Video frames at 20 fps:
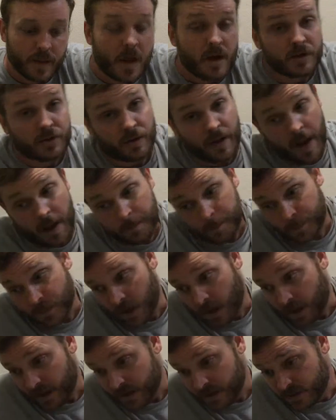So yeah,
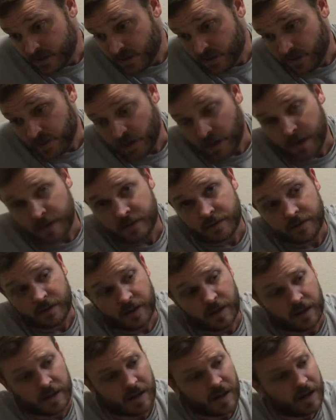God can see your thoughts.
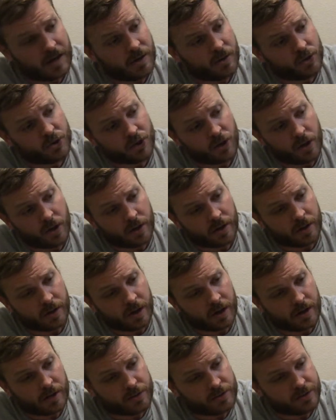God knows your heart.
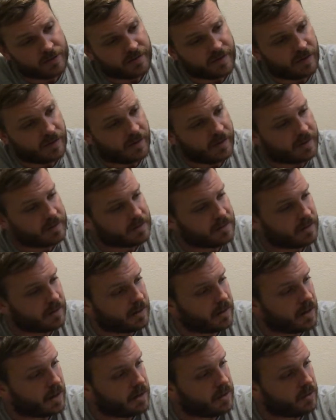God knows your feelings.
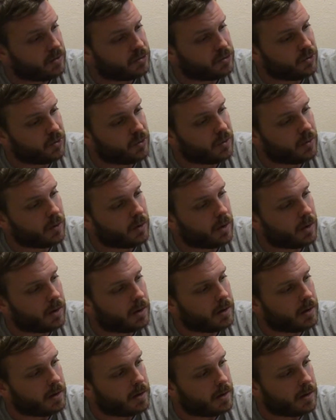God knows who you are.
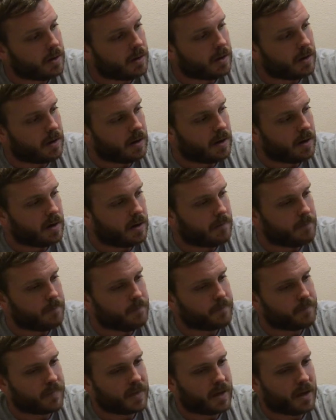
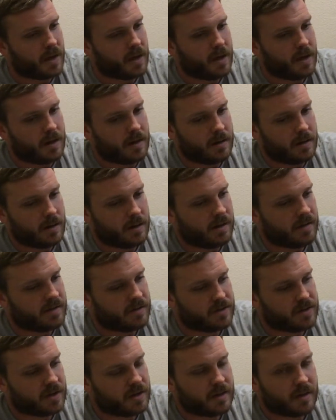And if
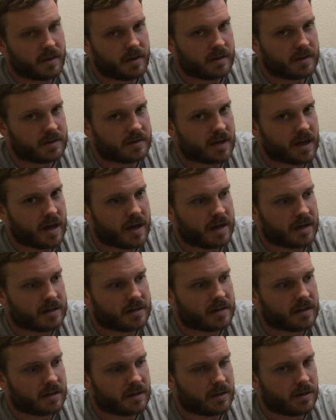there's anything that's sad, it's
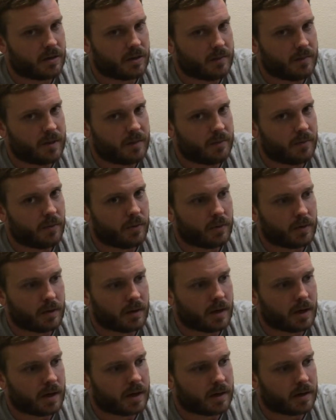that good people are
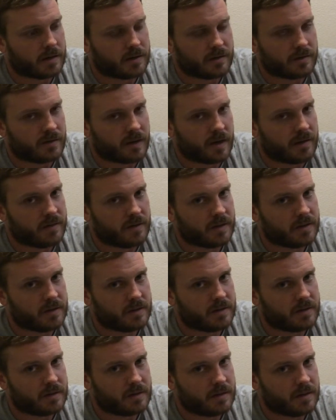not going to survive
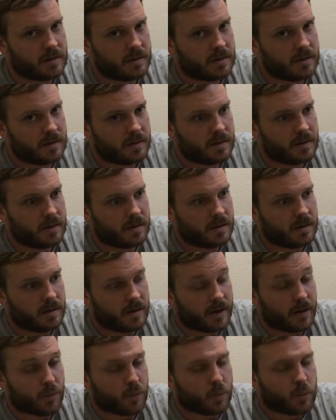this.
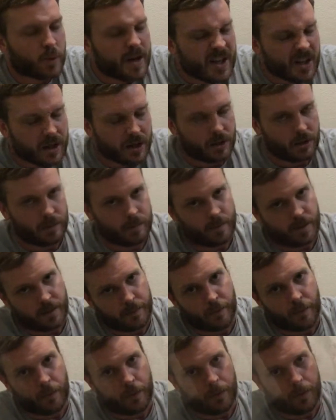Like, really good
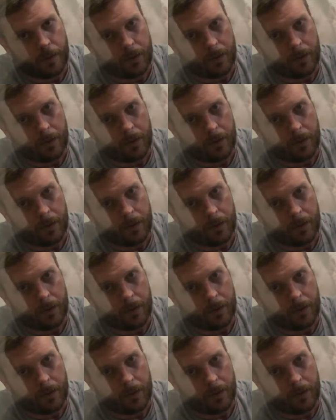people.